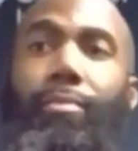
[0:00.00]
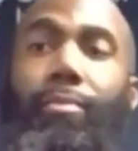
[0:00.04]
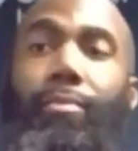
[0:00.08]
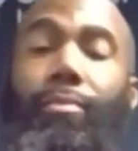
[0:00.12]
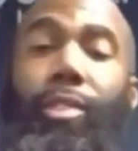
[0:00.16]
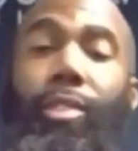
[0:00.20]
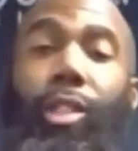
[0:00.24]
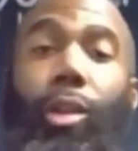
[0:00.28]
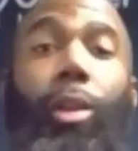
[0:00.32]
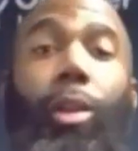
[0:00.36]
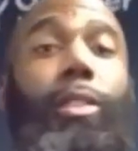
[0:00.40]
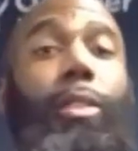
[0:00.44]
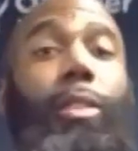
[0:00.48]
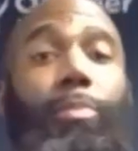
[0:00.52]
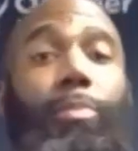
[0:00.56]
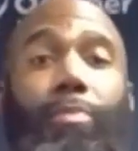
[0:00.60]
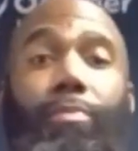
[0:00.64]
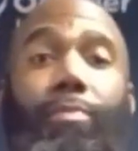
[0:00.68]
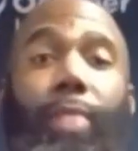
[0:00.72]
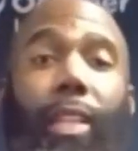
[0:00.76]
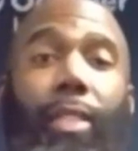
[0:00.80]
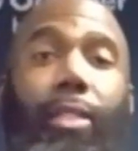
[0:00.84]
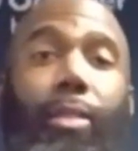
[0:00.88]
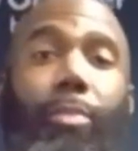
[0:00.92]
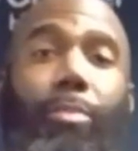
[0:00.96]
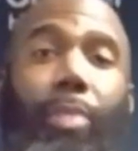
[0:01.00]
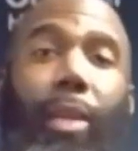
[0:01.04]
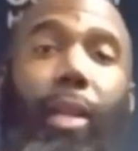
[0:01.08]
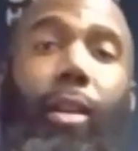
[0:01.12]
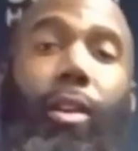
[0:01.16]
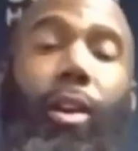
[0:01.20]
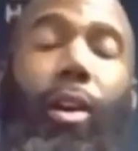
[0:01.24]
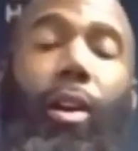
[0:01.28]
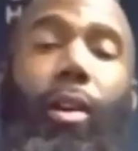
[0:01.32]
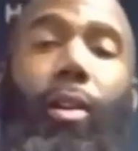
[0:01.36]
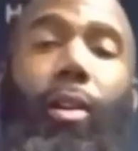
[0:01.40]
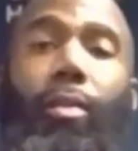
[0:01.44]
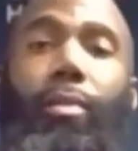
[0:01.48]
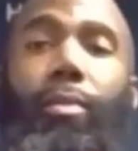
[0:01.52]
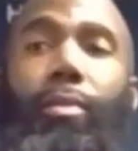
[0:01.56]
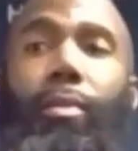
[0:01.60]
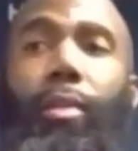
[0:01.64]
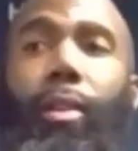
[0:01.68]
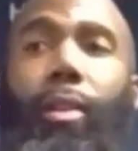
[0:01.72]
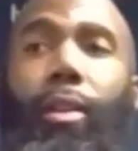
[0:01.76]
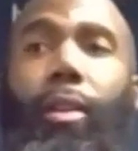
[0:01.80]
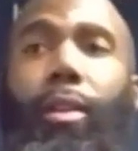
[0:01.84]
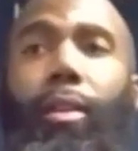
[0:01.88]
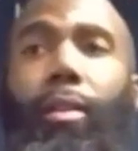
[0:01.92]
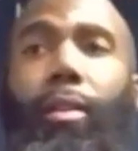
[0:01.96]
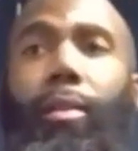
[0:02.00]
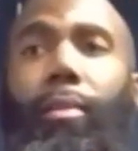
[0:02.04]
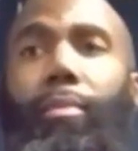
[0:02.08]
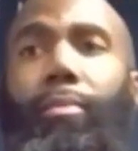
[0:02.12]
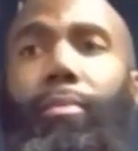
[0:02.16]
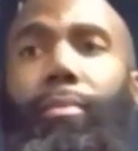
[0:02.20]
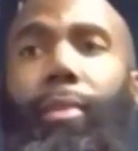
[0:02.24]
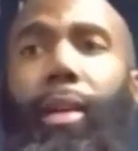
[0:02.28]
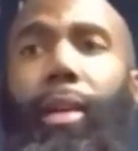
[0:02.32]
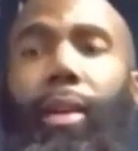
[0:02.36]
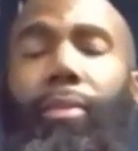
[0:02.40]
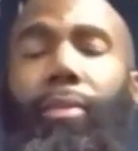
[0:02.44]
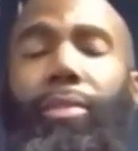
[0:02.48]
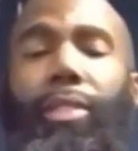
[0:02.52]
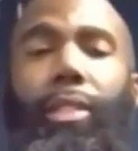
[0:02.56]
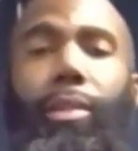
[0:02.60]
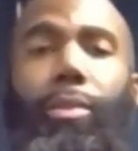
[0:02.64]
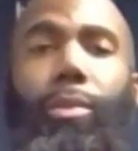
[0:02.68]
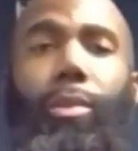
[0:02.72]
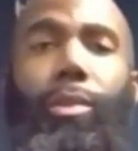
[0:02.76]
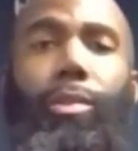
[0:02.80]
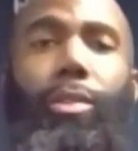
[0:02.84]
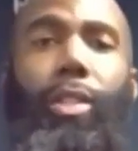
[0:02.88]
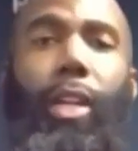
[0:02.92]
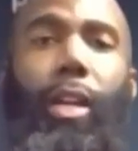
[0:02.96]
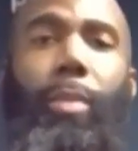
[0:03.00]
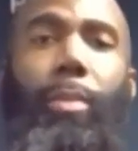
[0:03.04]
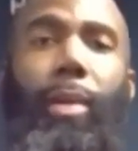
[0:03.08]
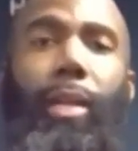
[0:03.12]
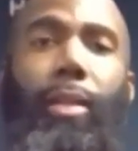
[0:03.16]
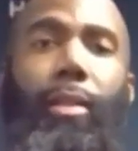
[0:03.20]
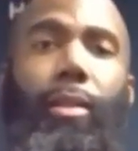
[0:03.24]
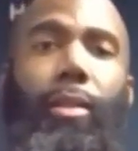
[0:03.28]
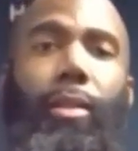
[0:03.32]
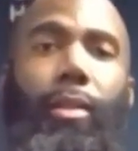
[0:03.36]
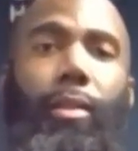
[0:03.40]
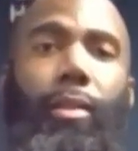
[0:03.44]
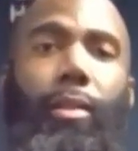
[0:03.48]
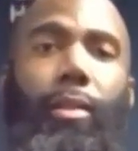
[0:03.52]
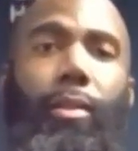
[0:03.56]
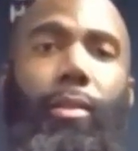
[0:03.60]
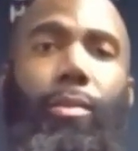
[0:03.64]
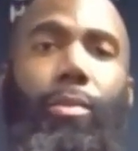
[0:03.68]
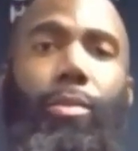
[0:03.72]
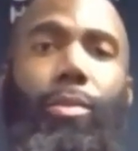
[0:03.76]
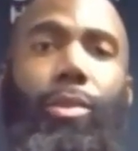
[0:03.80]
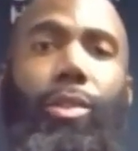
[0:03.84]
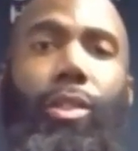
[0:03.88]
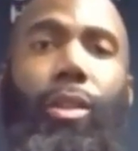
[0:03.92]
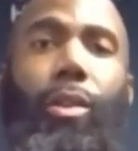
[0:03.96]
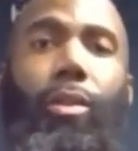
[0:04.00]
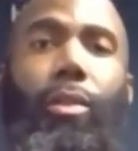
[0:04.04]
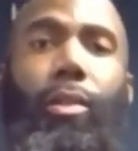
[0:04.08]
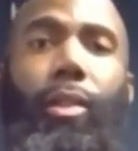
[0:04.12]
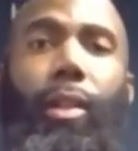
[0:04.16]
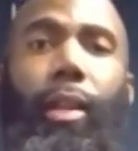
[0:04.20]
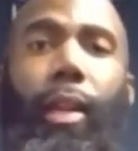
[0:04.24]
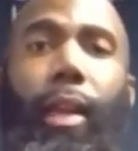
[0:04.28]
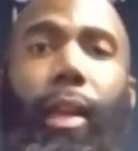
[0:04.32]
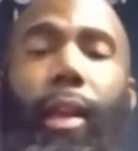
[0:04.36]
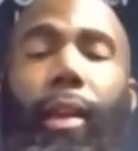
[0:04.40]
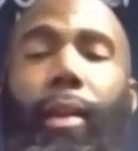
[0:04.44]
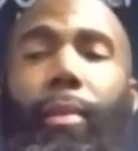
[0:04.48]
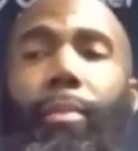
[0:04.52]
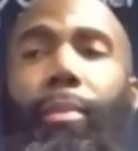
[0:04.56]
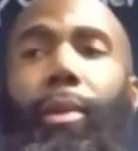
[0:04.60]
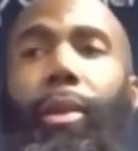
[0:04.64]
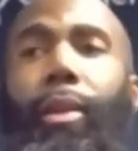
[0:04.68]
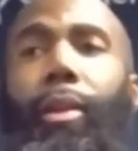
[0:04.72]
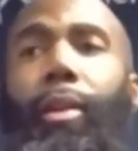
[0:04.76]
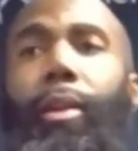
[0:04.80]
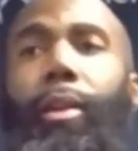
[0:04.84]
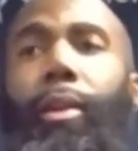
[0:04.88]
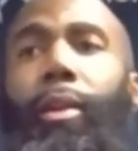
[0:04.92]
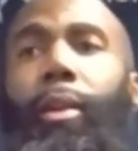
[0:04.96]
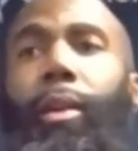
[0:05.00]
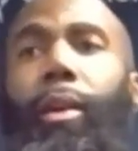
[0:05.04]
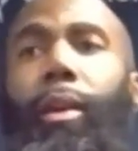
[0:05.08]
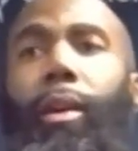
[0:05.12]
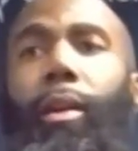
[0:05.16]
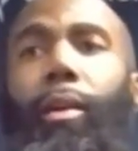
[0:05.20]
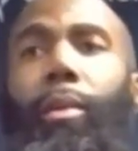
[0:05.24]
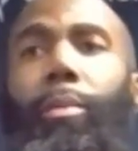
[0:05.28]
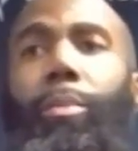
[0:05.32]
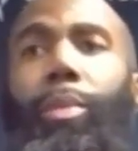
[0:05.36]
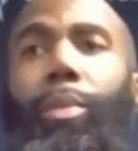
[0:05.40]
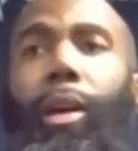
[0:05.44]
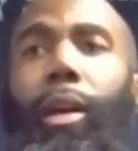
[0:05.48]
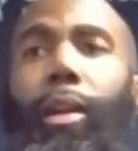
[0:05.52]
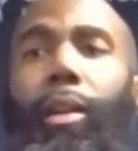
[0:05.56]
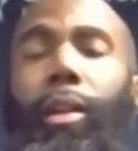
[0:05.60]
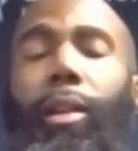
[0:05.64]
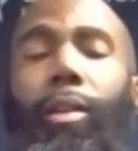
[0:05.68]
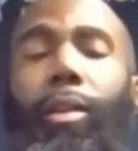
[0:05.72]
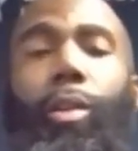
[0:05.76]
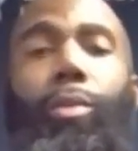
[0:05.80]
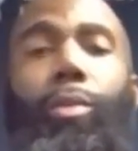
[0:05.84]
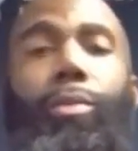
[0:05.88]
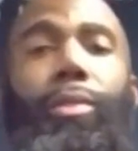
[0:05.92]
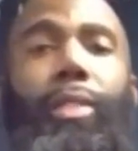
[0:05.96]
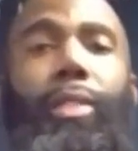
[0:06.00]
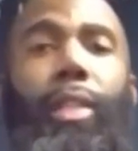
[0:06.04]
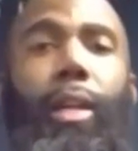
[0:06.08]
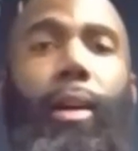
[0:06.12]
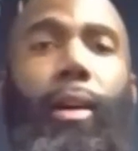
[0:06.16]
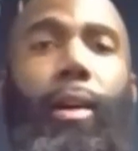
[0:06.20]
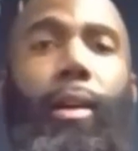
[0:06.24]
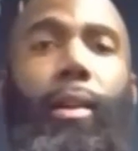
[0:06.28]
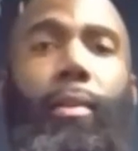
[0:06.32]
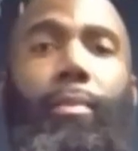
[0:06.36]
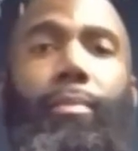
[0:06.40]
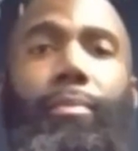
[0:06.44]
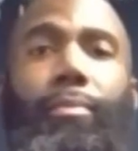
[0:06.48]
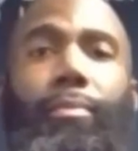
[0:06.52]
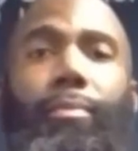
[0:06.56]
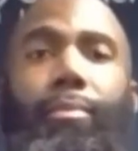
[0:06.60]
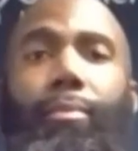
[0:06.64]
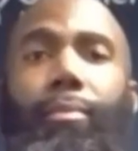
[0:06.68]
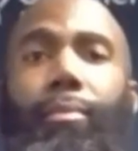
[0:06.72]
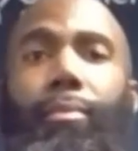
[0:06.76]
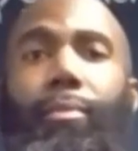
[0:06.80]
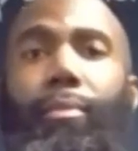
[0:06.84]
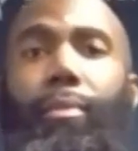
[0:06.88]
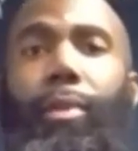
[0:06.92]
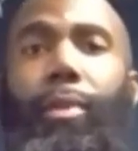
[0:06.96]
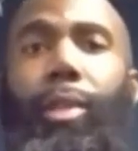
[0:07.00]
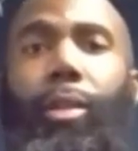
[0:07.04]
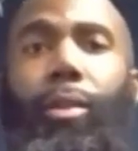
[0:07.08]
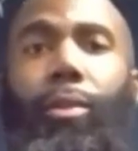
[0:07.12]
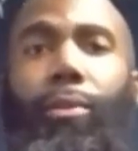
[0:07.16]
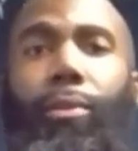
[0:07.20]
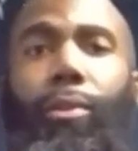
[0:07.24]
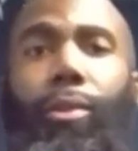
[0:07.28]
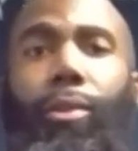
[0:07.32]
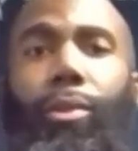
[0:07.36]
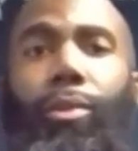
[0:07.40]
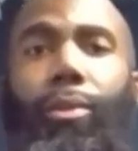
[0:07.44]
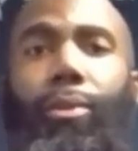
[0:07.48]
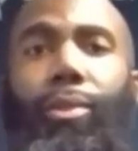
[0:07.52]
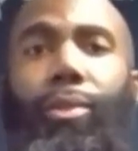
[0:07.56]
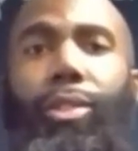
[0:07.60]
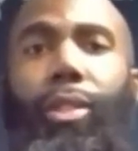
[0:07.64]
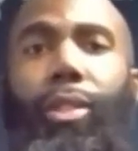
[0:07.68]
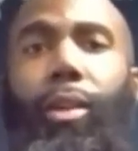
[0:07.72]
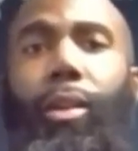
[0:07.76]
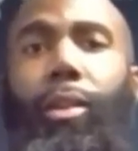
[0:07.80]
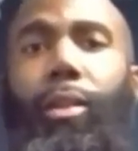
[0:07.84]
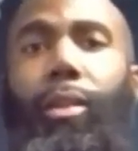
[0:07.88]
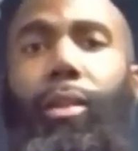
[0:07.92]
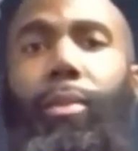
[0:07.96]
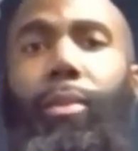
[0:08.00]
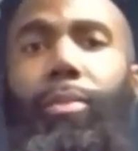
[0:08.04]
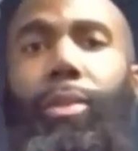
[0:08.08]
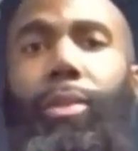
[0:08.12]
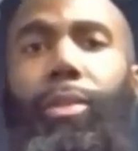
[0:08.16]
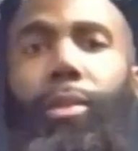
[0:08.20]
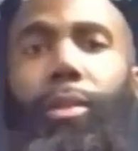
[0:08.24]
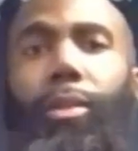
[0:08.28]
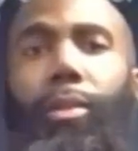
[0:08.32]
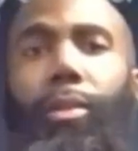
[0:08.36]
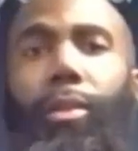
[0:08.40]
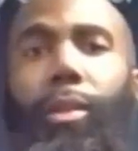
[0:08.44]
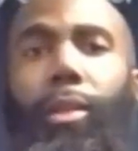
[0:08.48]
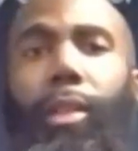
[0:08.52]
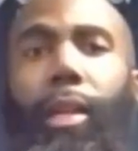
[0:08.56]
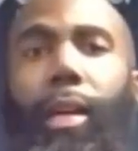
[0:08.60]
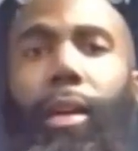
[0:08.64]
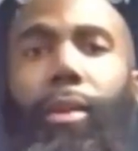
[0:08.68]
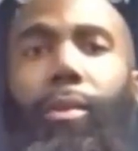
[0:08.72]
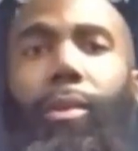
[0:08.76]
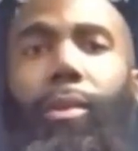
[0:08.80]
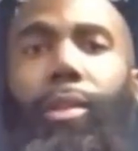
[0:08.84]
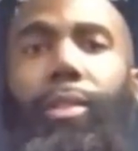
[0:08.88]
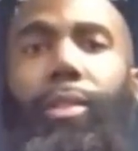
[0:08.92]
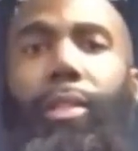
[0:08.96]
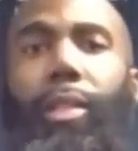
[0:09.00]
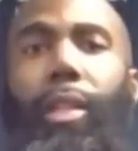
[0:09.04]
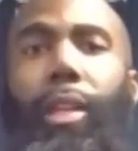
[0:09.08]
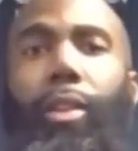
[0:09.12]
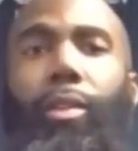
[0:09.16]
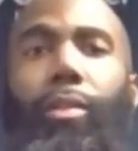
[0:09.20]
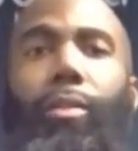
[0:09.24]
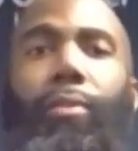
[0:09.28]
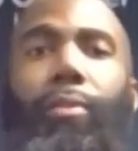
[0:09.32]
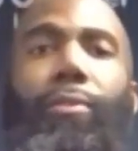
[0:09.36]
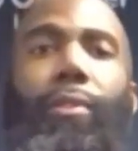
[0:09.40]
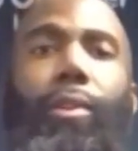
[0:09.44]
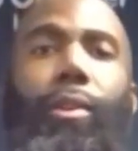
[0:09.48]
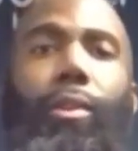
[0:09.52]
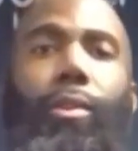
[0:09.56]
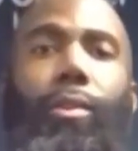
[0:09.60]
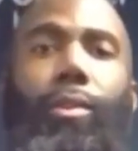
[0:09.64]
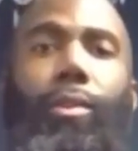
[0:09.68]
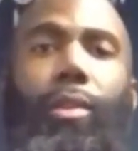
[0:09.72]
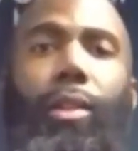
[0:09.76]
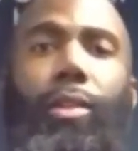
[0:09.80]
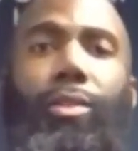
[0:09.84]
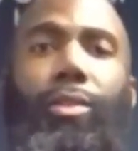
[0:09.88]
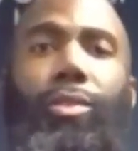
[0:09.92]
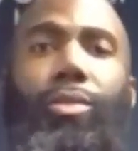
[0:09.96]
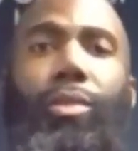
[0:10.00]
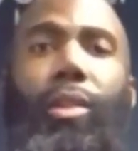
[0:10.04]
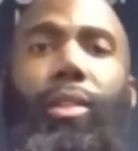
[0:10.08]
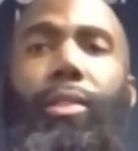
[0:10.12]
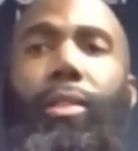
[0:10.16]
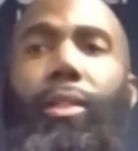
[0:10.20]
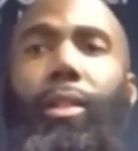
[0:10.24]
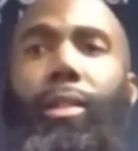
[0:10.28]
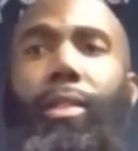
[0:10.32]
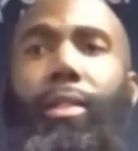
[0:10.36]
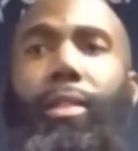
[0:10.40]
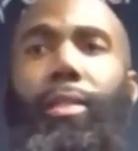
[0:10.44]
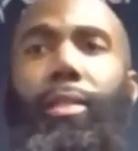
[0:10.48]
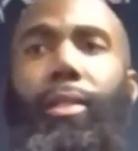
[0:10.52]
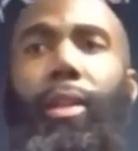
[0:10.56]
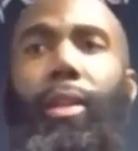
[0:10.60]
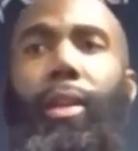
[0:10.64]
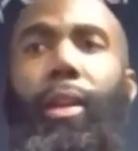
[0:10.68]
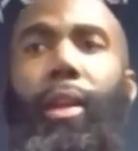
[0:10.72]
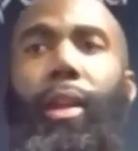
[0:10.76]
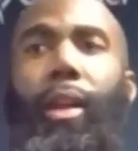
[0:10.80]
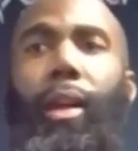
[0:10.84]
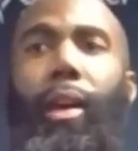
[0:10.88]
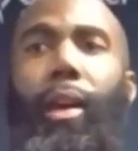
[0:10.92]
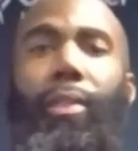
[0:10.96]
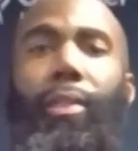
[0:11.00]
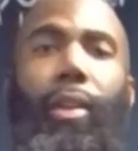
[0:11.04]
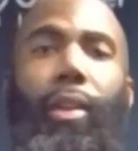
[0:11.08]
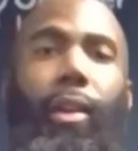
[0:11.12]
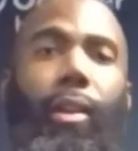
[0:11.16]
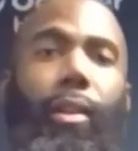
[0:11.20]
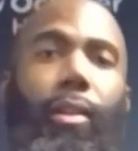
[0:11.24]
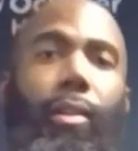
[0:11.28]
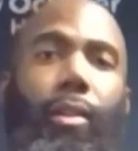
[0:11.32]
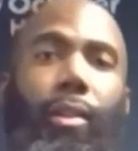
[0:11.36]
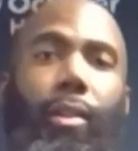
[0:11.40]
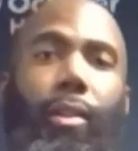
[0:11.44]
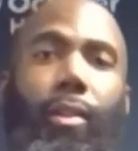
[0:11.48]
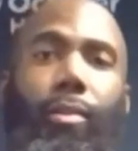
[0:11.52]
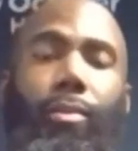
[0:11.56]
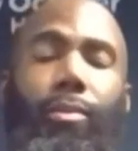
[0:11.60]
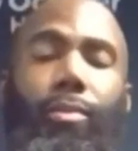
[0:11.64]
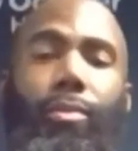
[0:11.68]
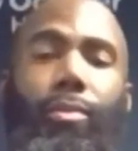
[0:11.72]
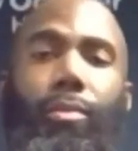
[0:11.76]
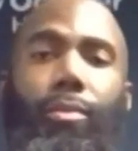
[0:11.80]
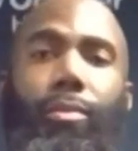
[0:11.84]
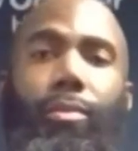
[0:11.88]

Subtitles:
So that's a big call, obviously, when you talk about the result of the game. But in overtime, you know, for Shauna to allow us to get on the field and trust in us, I think, you